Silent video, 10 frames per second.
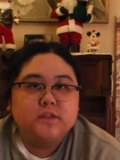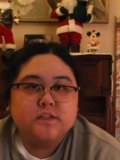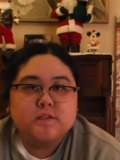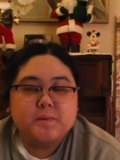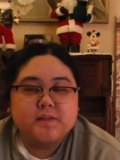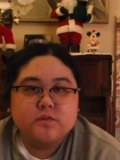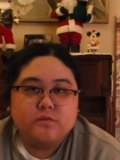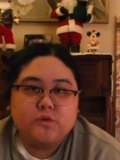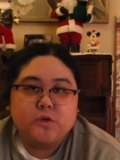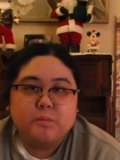the
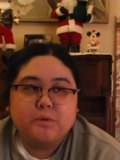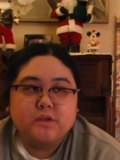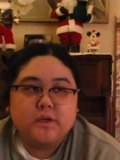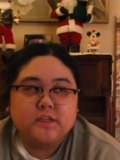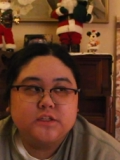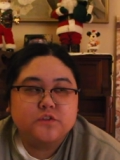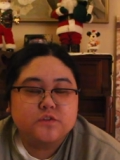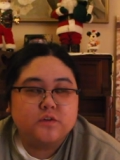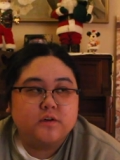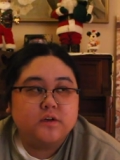expensive group, I think their
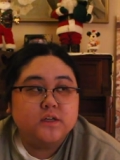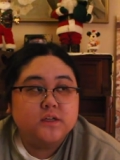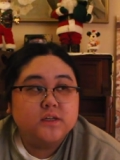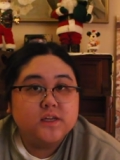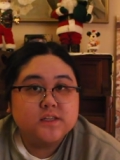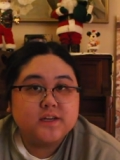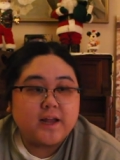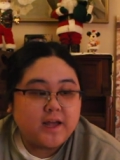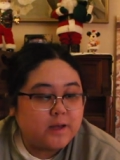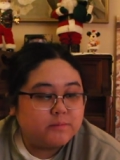song is an
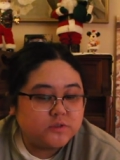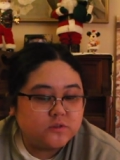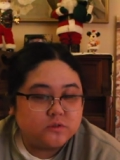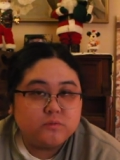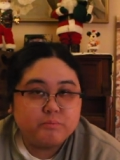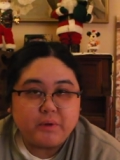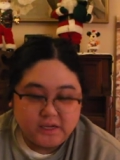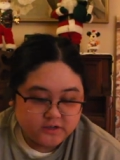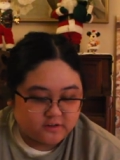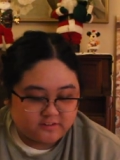absolute
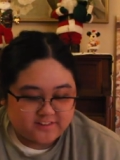banger.